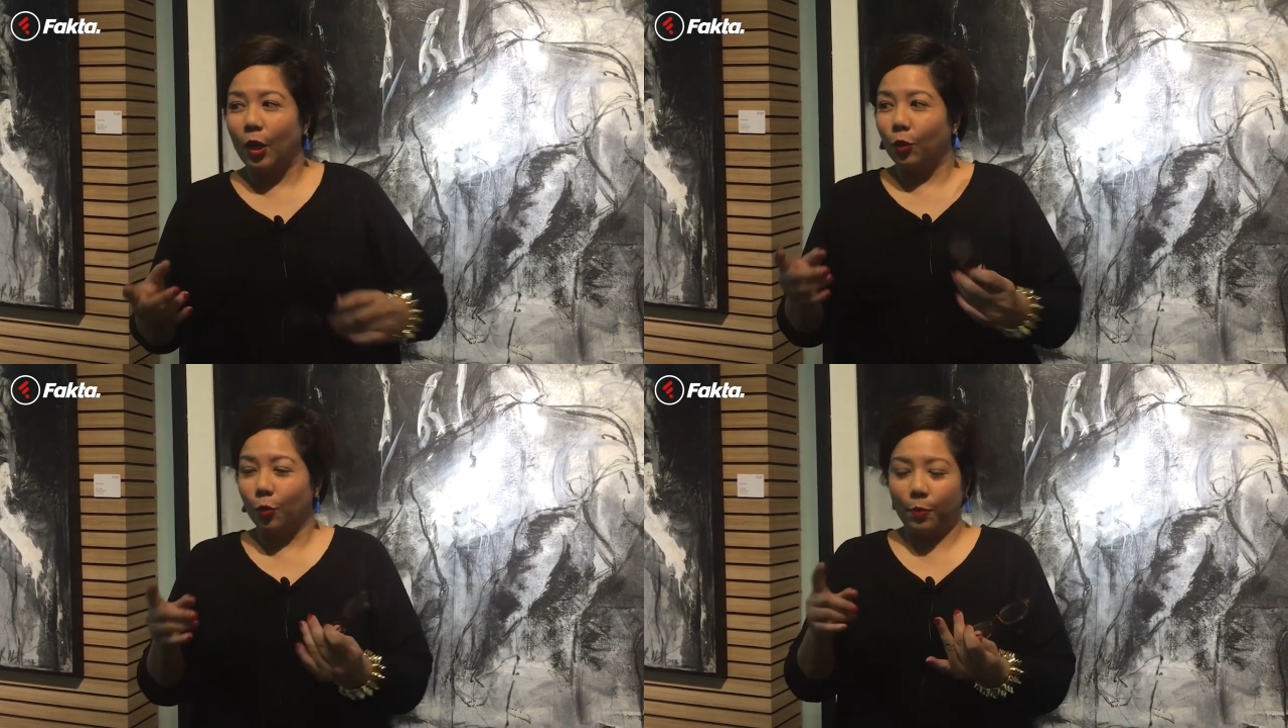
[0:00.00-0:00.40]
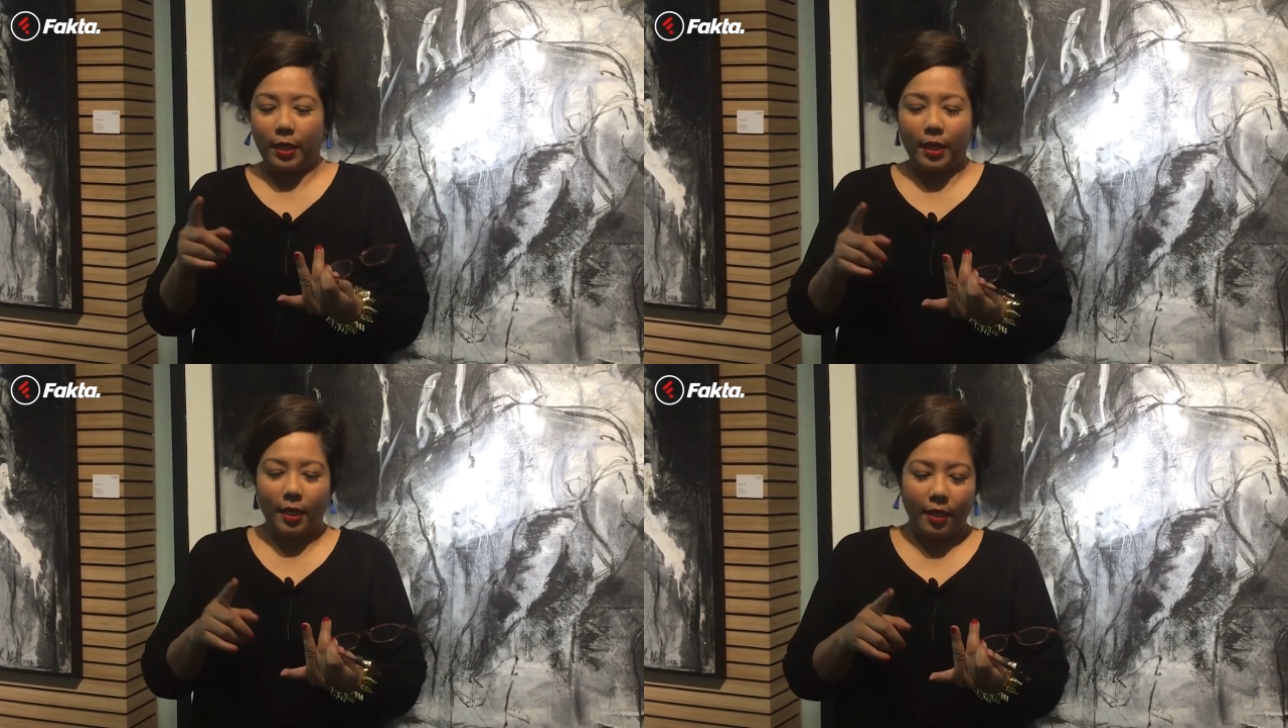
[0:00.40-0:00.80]
to be
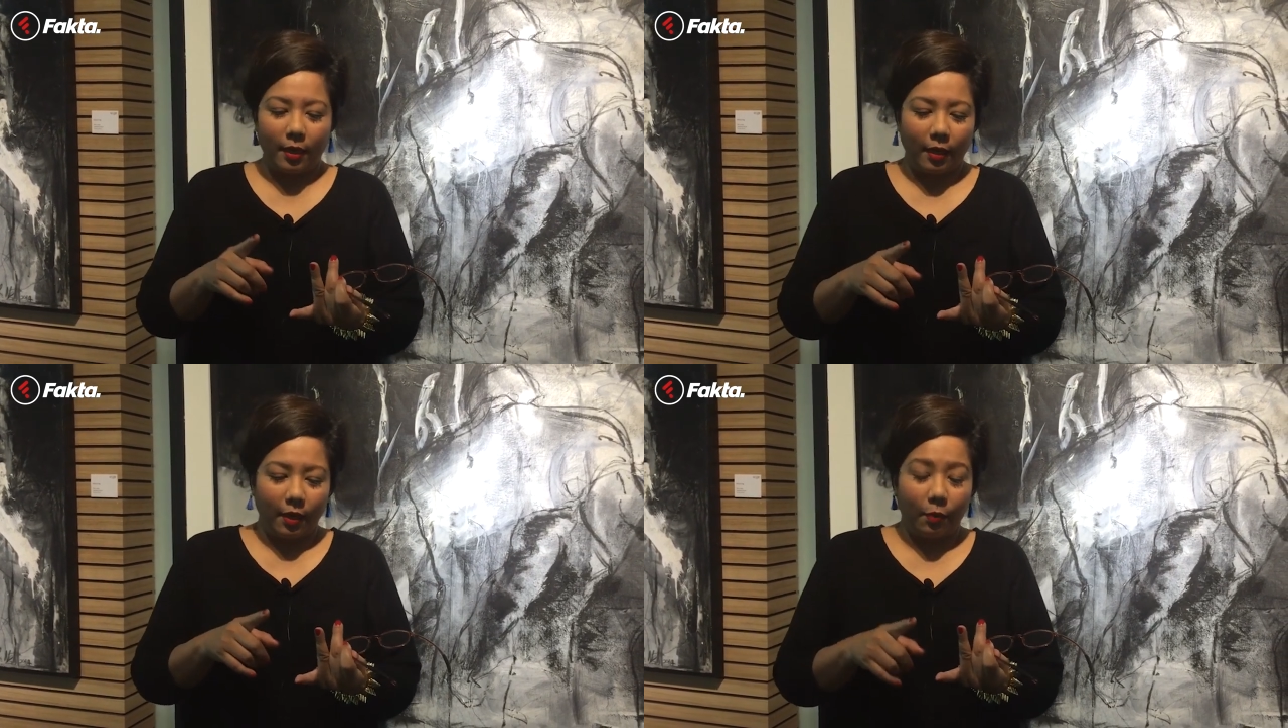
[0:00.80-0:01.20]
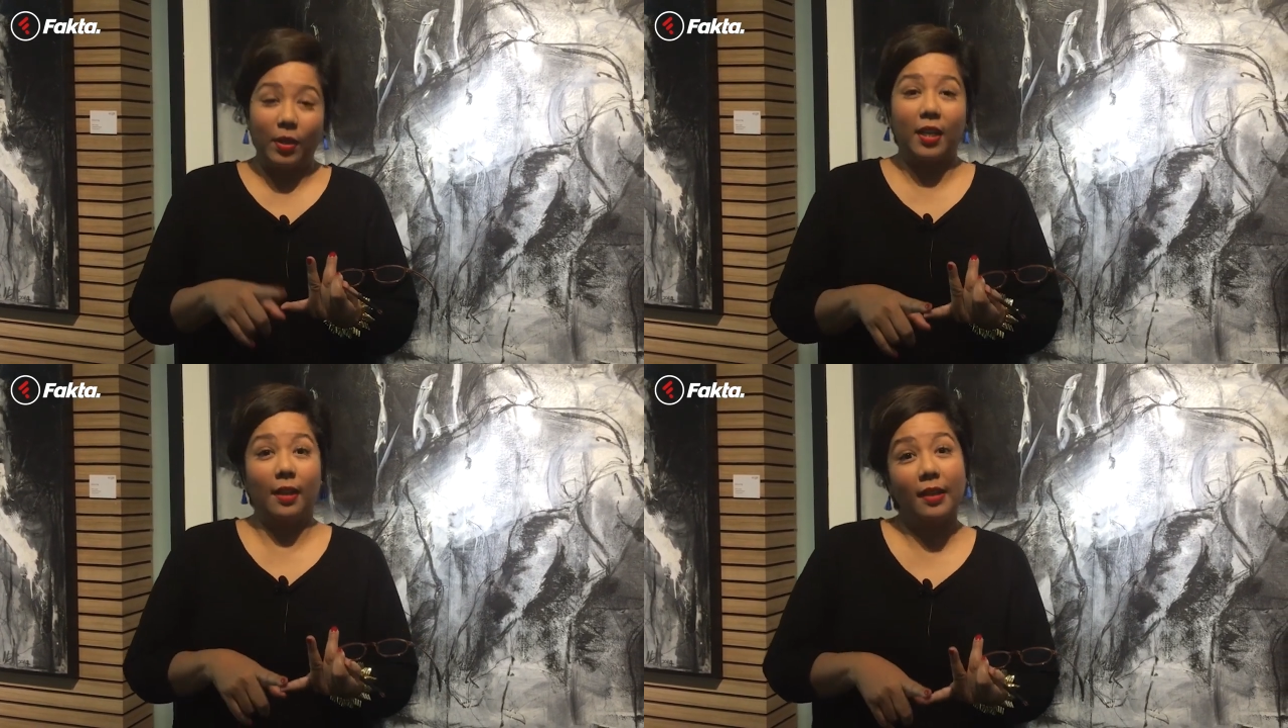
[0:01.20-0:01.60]

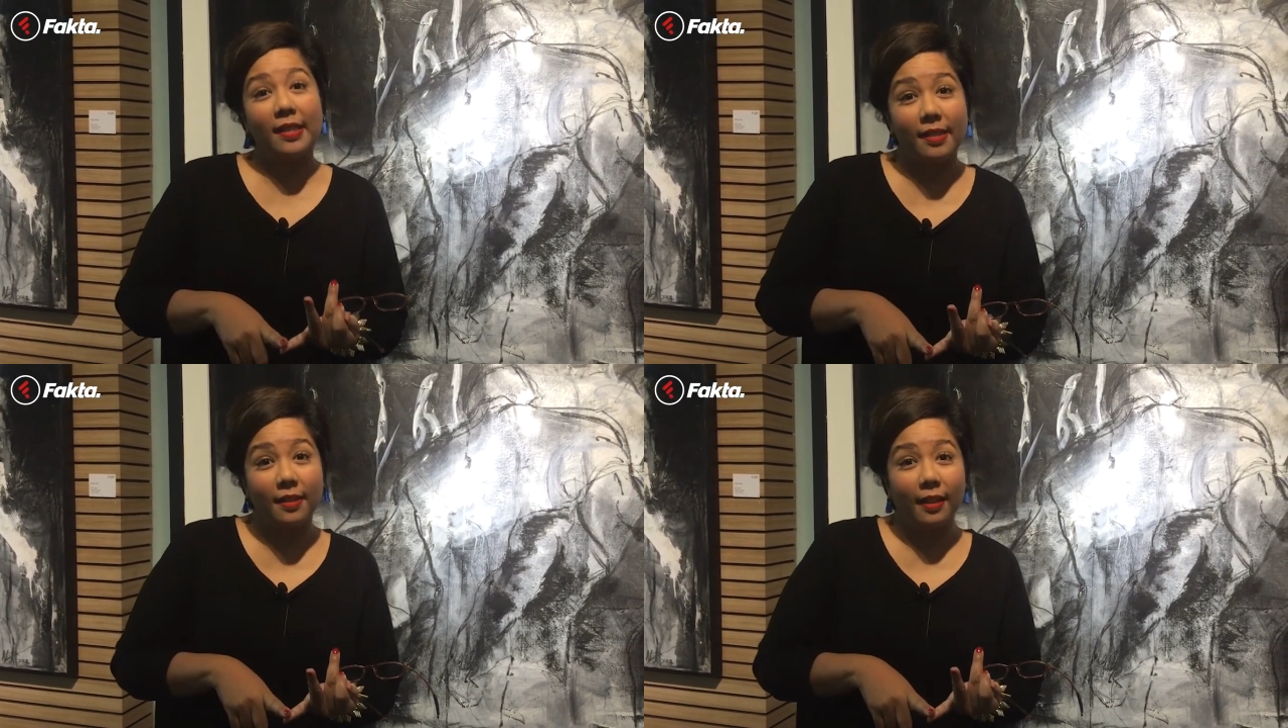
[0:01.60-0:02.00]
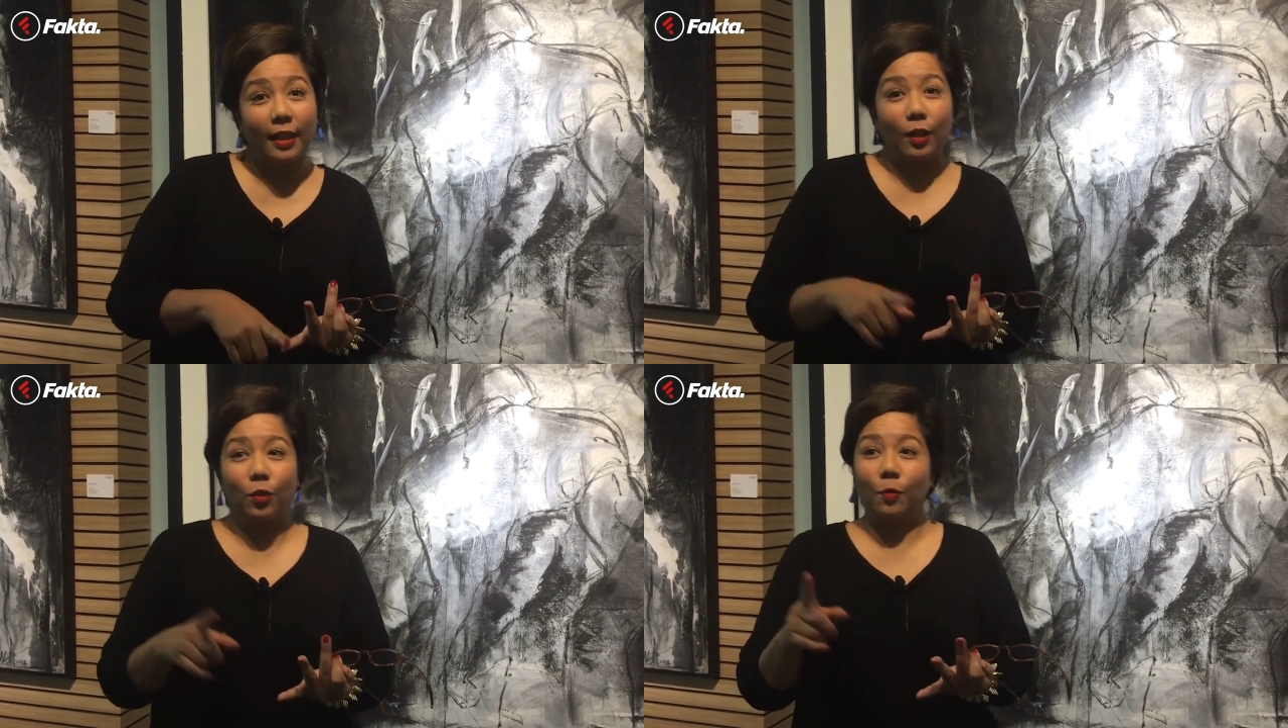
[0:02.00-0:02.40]
ridiculous,
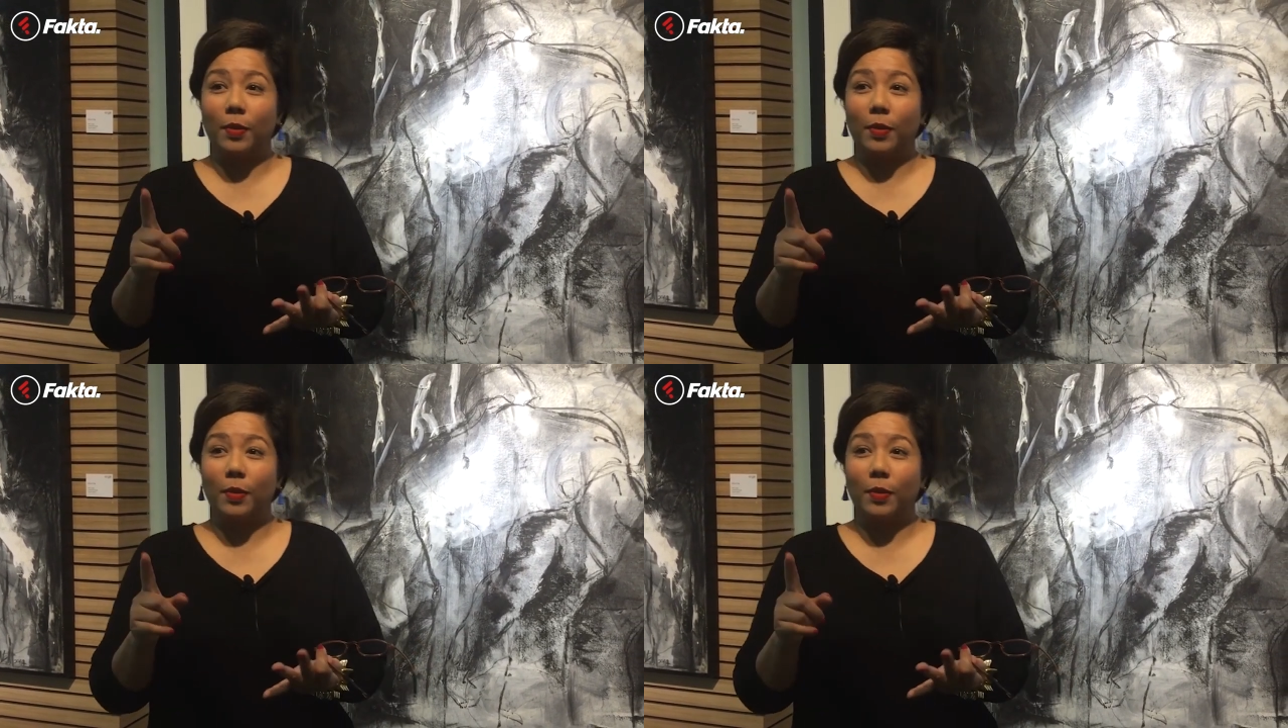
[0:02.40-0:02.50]
to be